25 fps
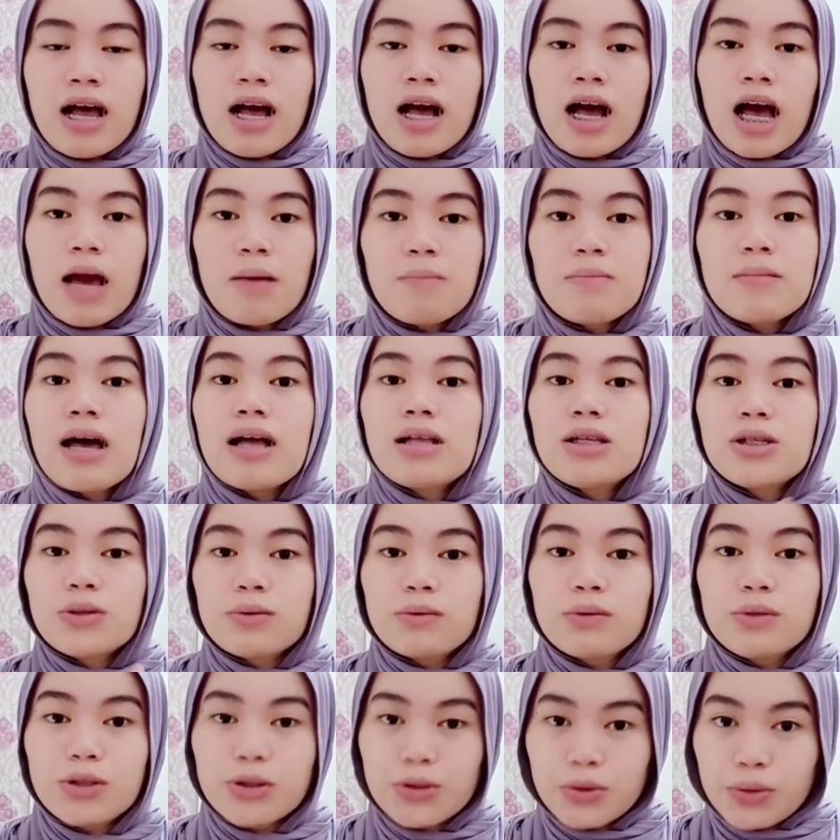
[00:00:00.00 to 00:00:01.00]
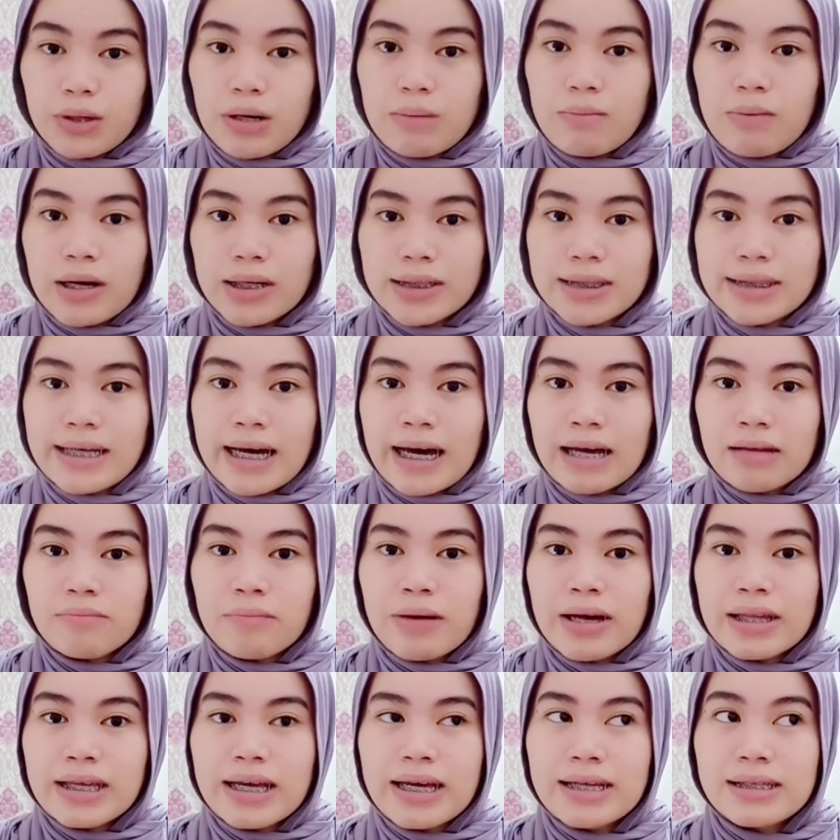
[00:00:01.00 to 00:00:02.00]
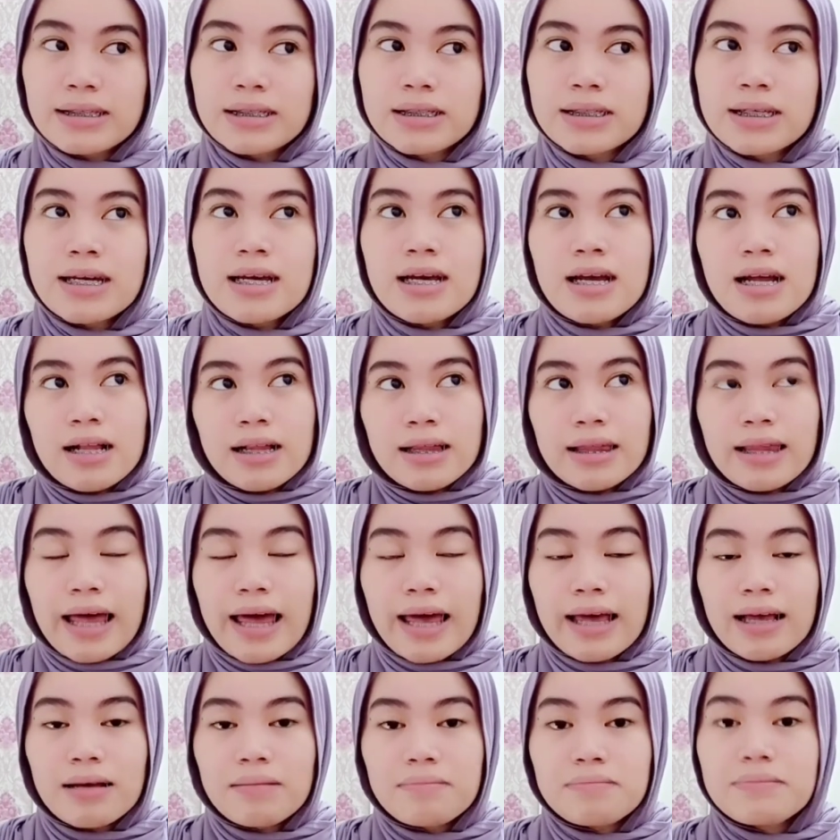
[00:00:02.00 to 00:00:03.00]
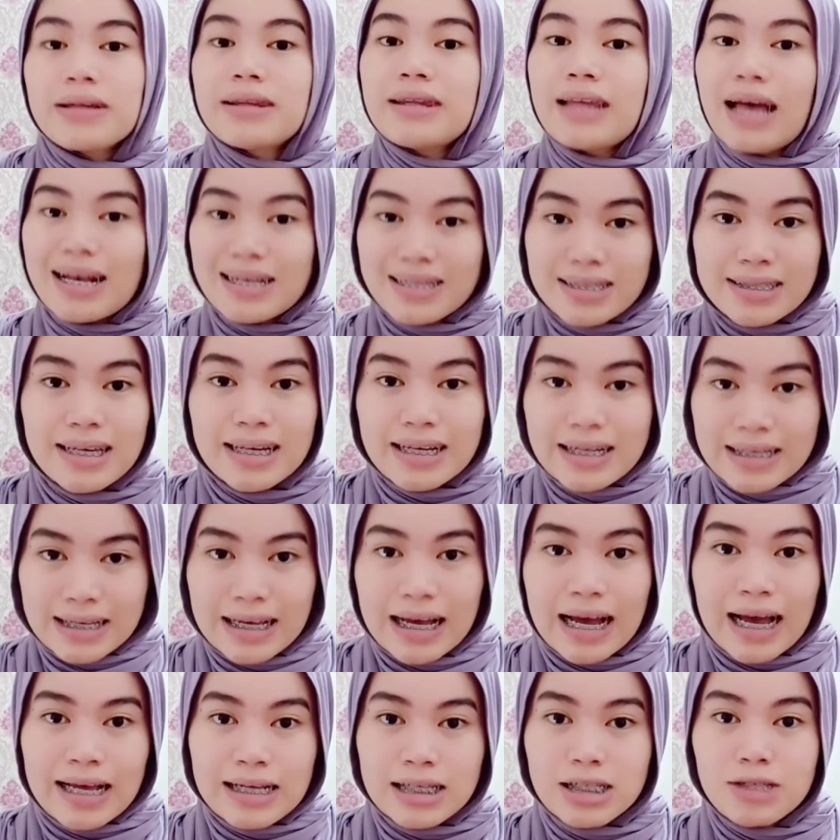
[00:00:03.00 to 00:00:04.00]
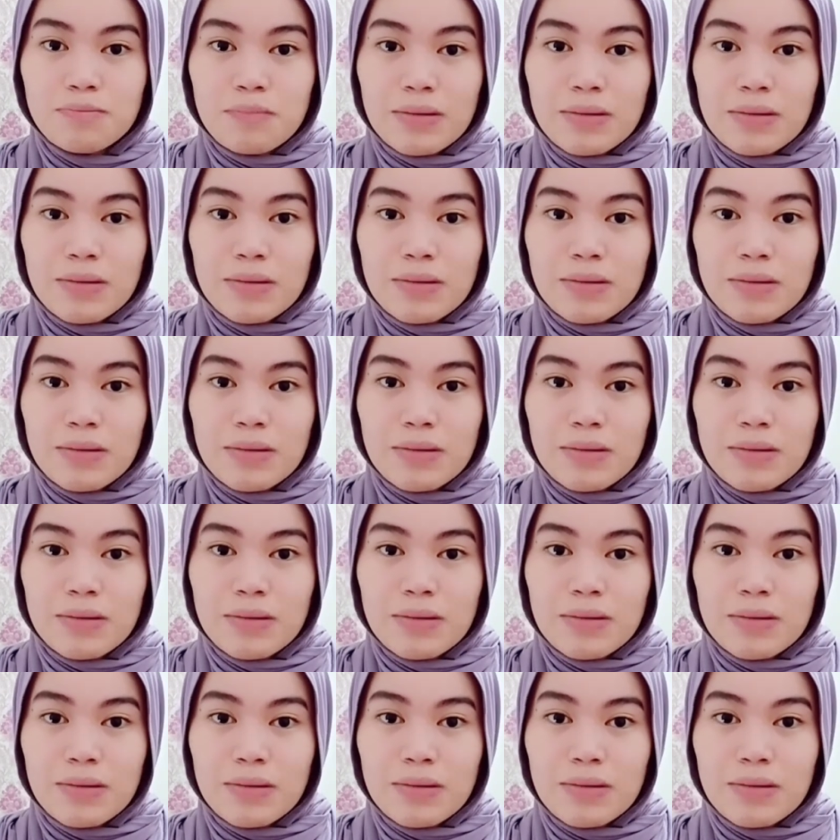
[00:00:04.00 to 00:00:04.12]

I'm not so sure about that, but it's like mataas na rin guys.